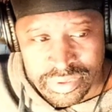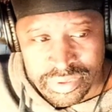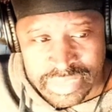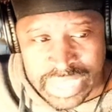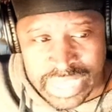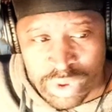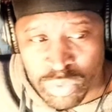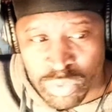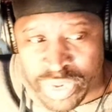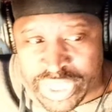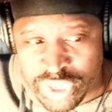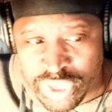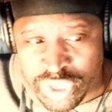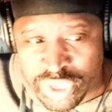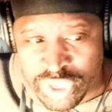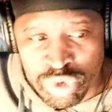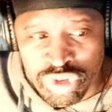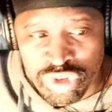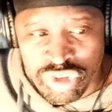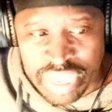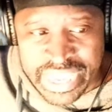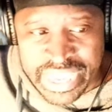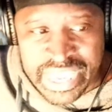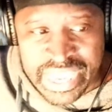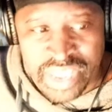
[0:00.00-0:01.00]
That when you
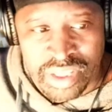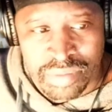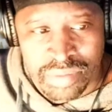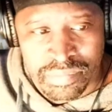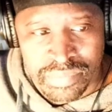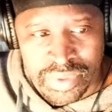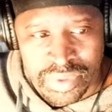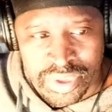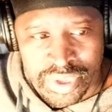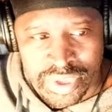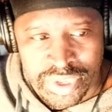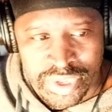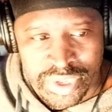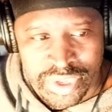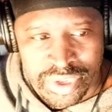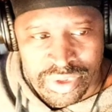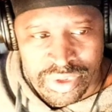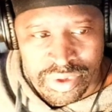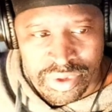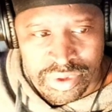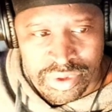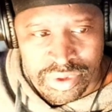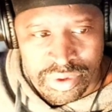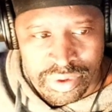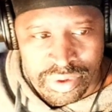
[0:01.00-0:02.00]
see him,
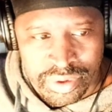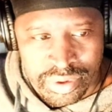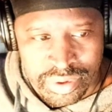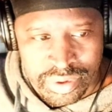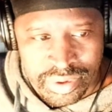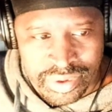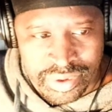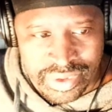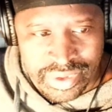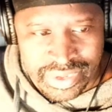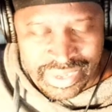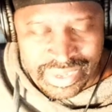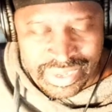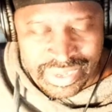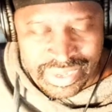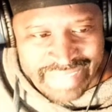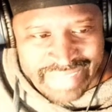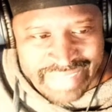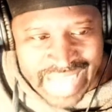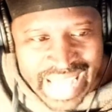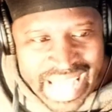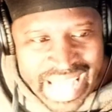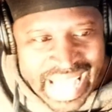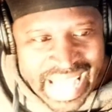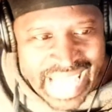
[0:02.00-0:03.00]

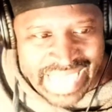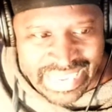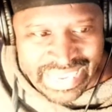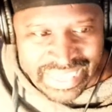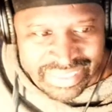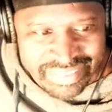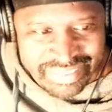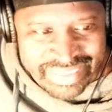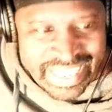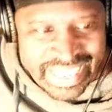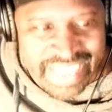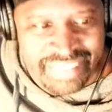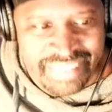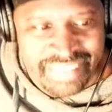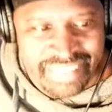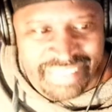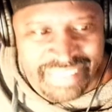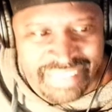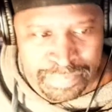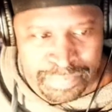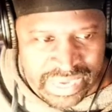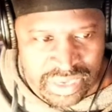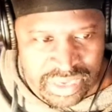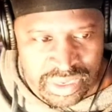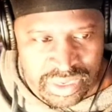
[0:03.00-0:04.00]
it's high
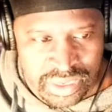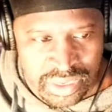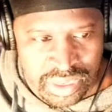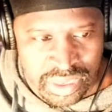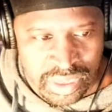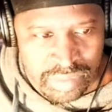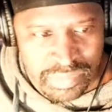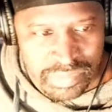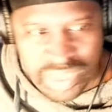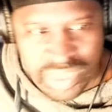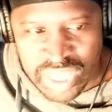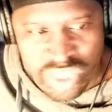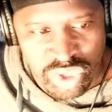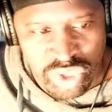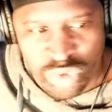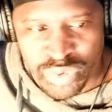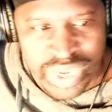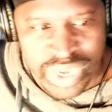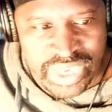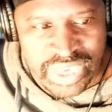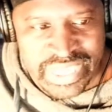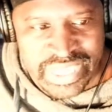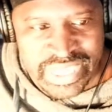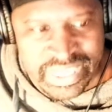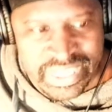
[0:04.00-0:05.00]
anticipated because you
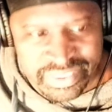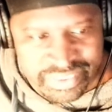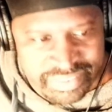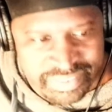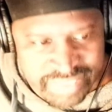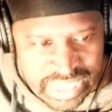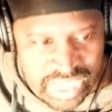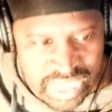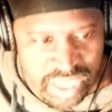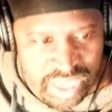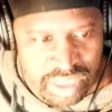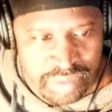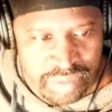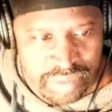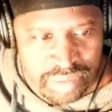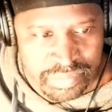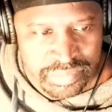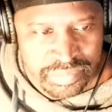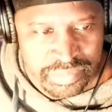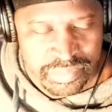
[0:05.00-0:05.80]
really get to see him.